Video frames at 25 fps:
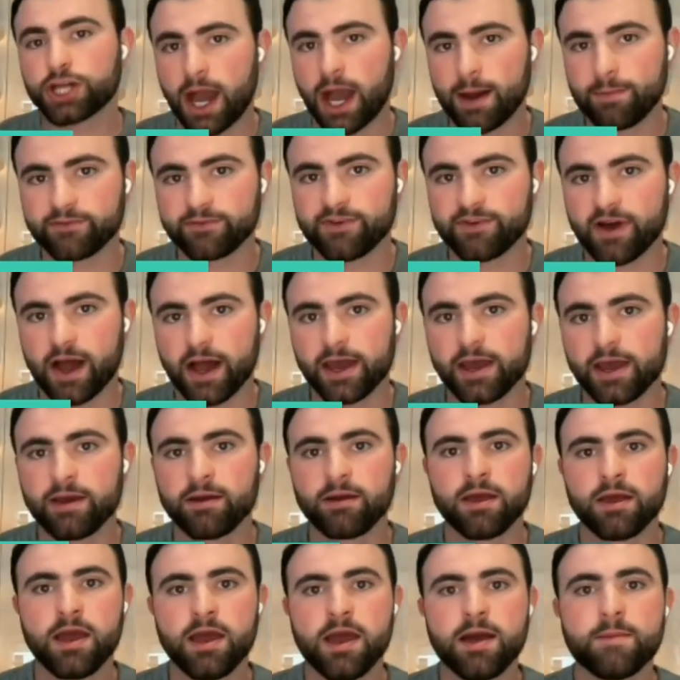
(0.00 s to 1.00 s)
into
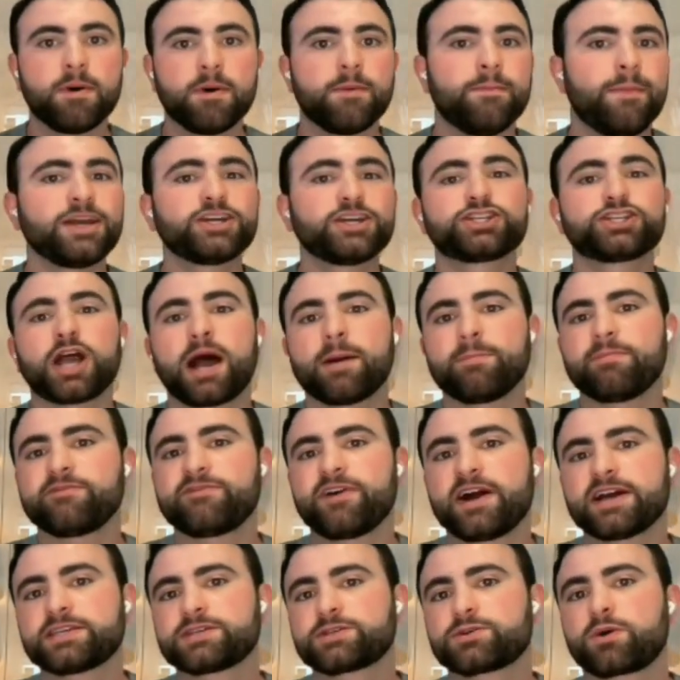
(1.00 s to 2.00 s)
Shopify, but my
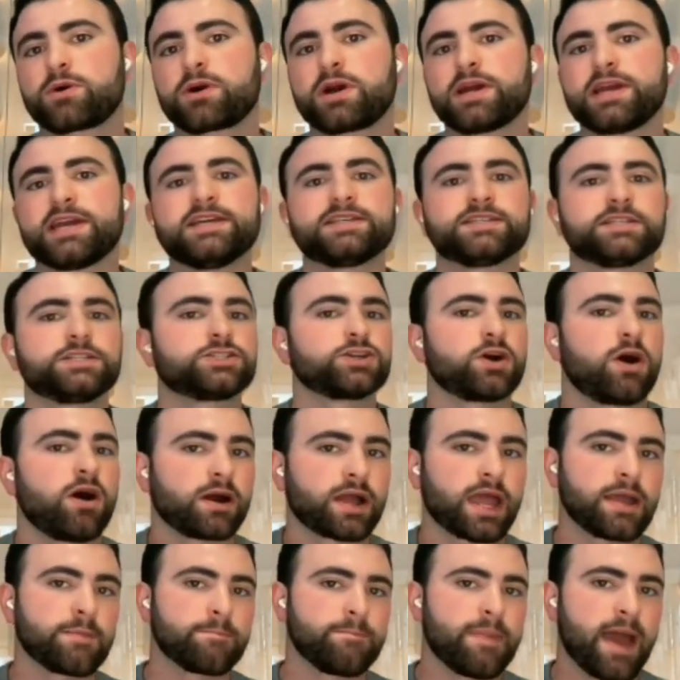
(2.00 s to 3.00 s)
Shopify store
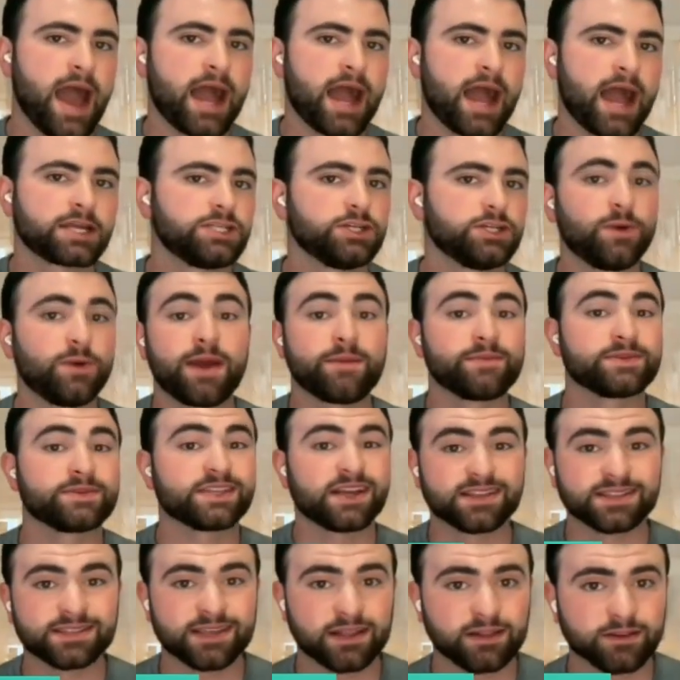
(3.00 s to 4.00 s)
isn't talking back
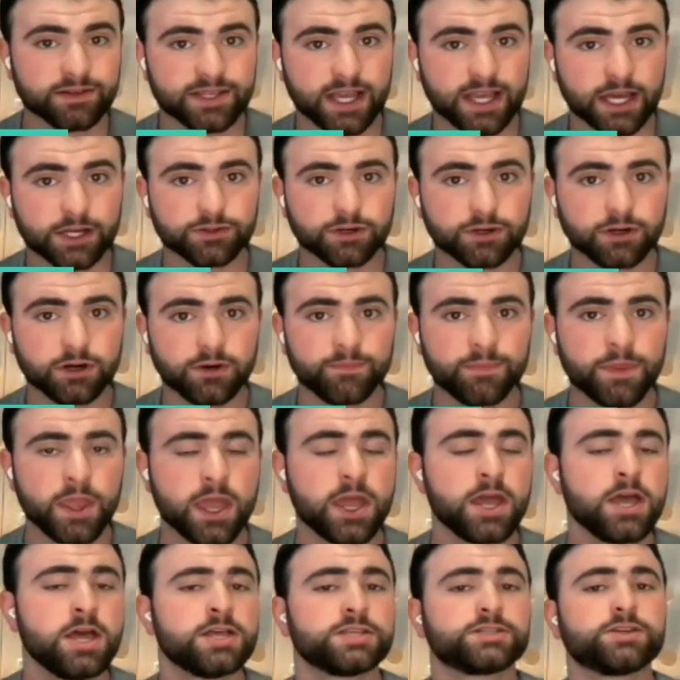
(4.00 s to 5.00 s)
to Amazon Seller
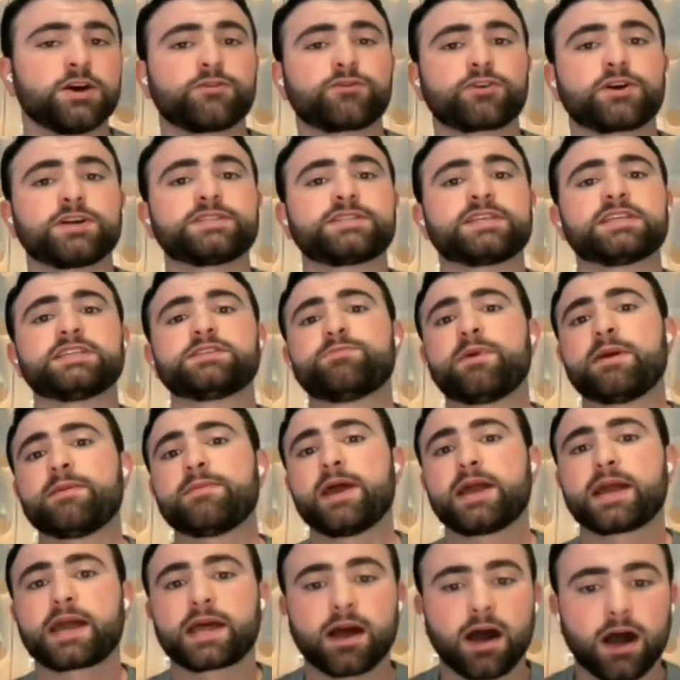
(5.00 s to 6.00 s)
Central. So, for
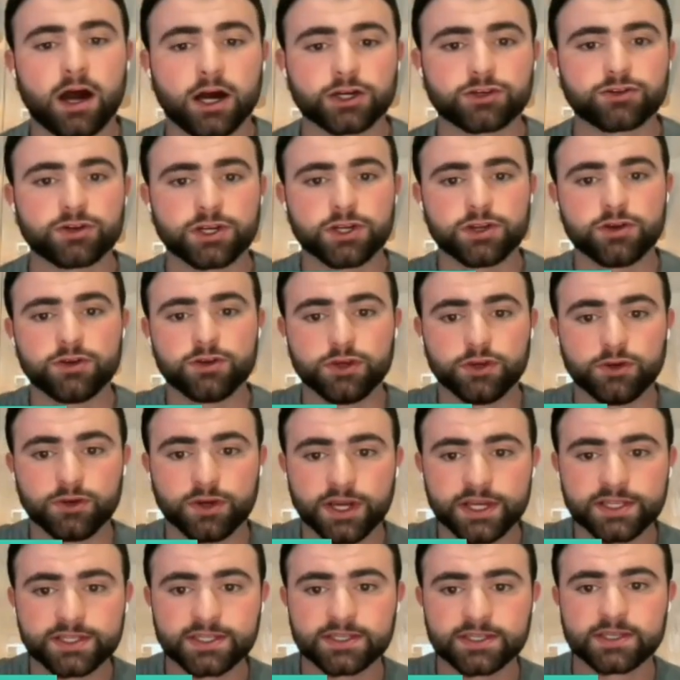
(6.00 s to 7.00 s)
instance, maybe I get 100
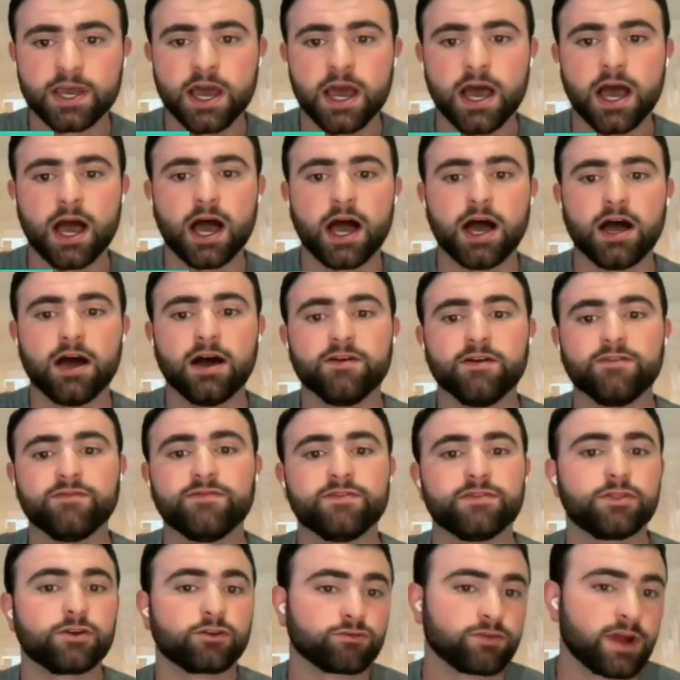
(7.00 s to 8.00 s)
new units
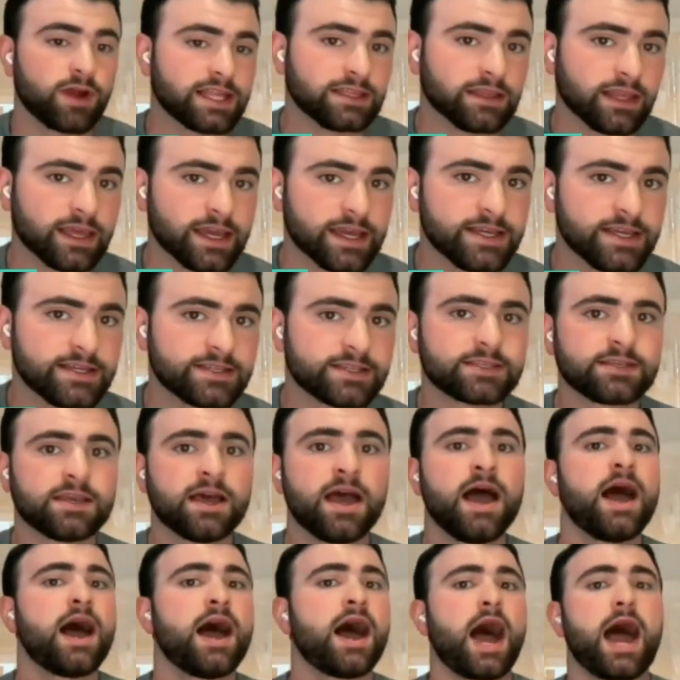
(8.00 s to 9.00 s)
of the red
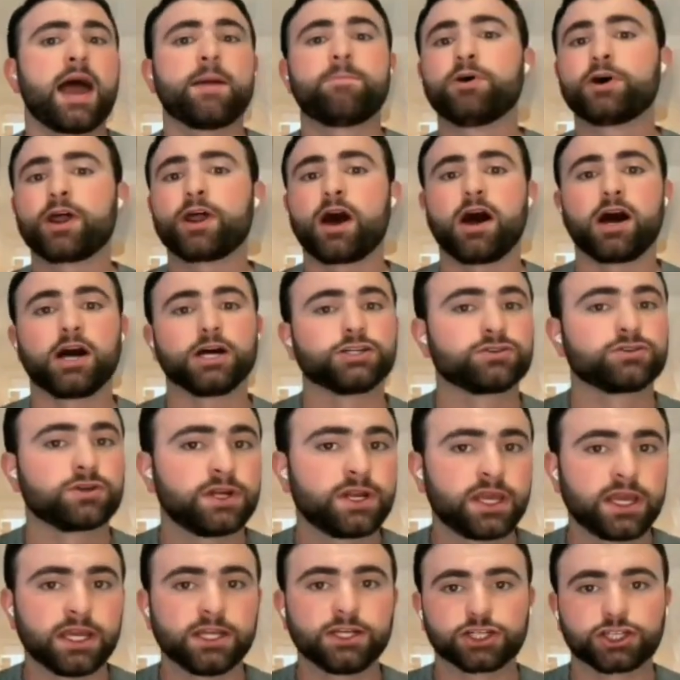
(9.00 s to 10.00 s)
lace. I put
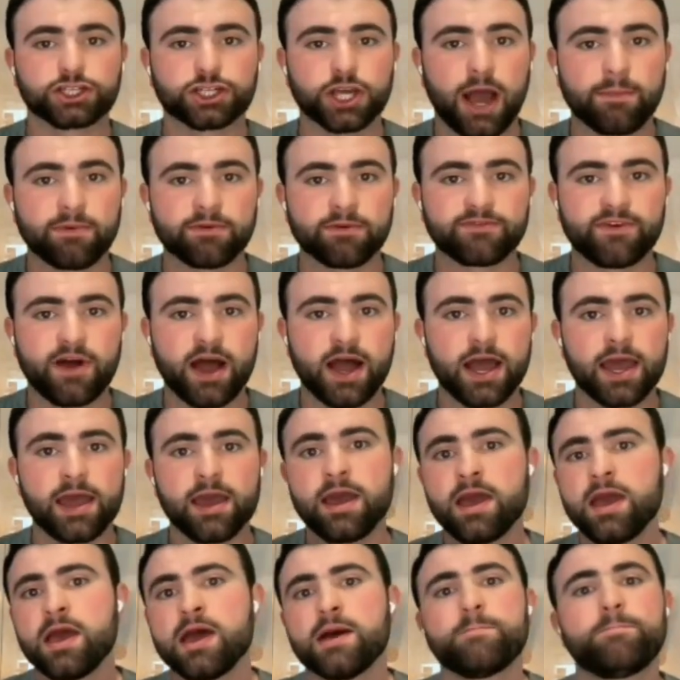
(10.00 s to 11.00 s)
100 into
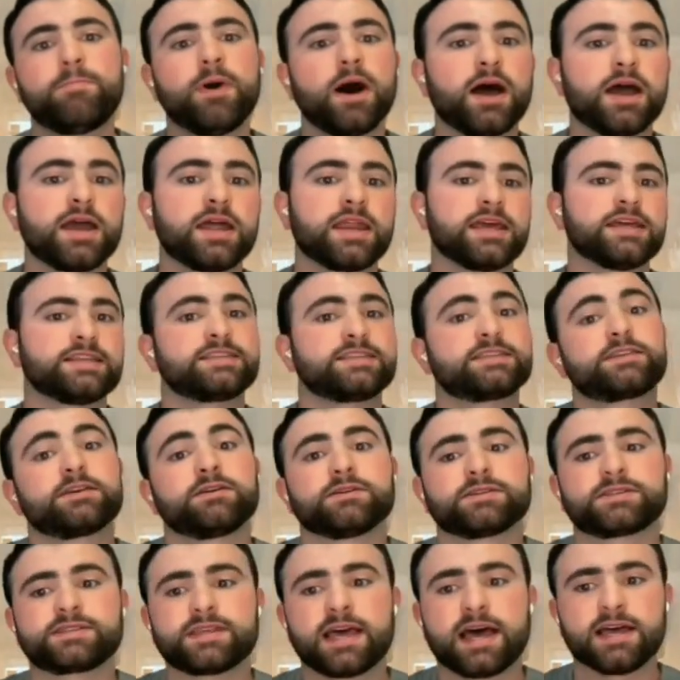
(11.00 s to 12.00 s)
Shopify, but
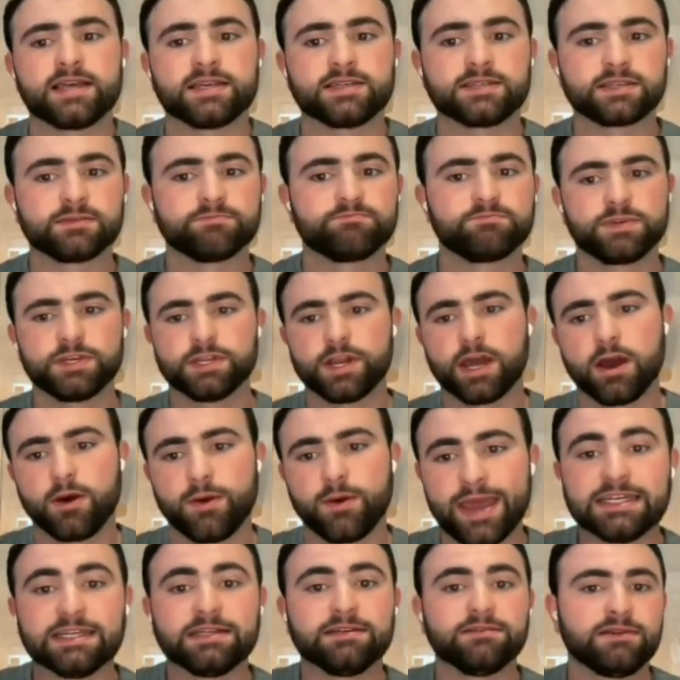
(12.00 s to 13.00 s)
it still says
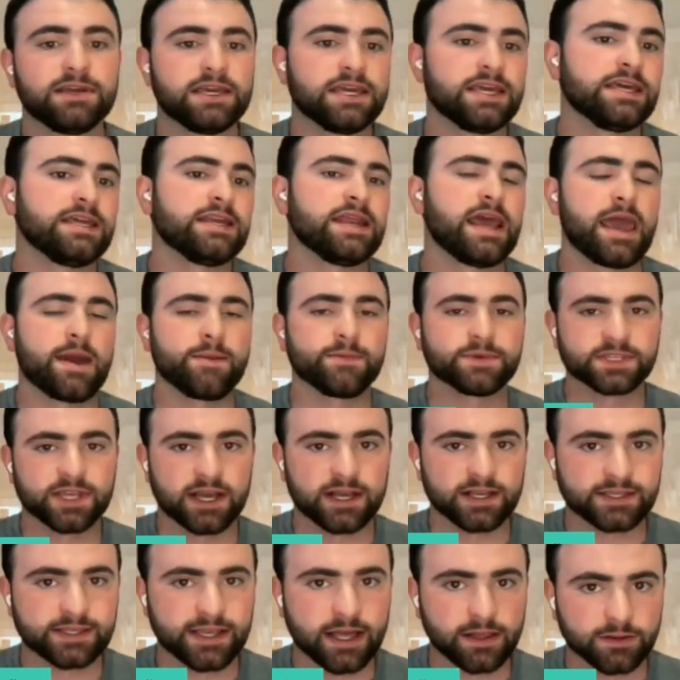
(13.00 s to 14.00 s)
18
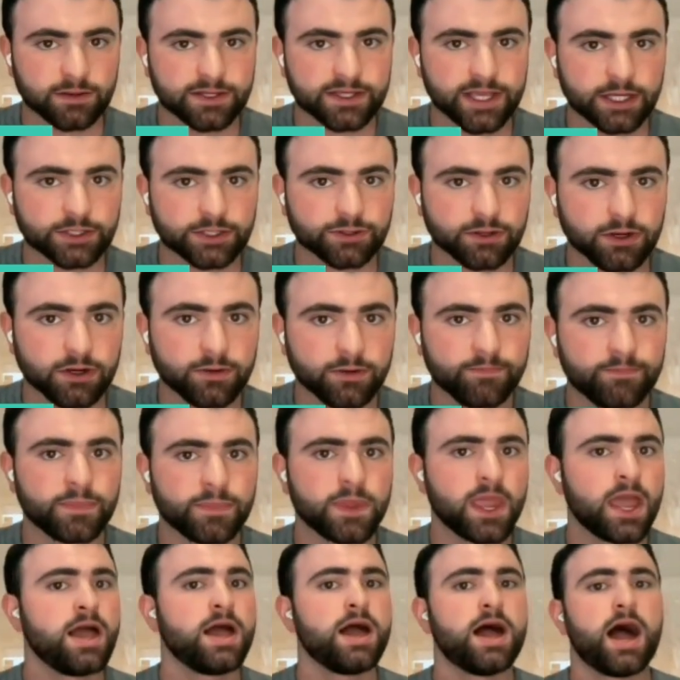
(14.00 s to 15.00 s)
in Amazon Seller
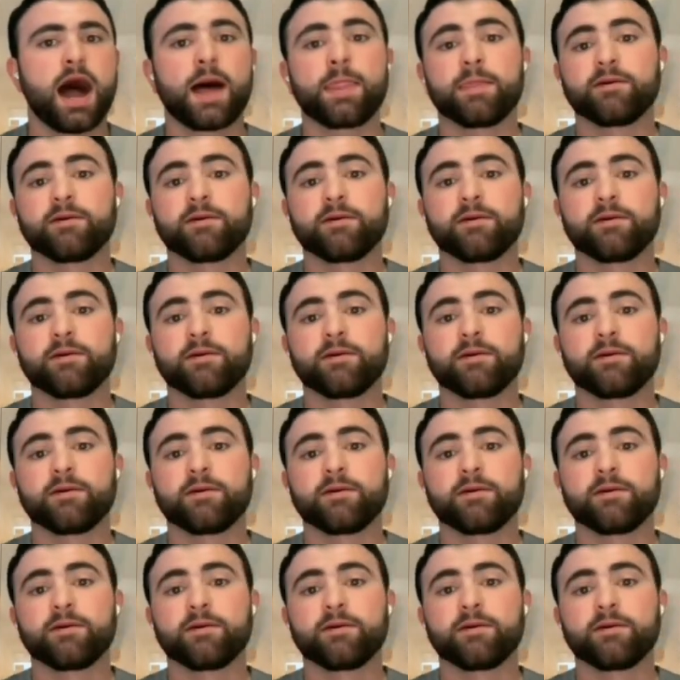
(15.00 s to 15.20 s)
Central.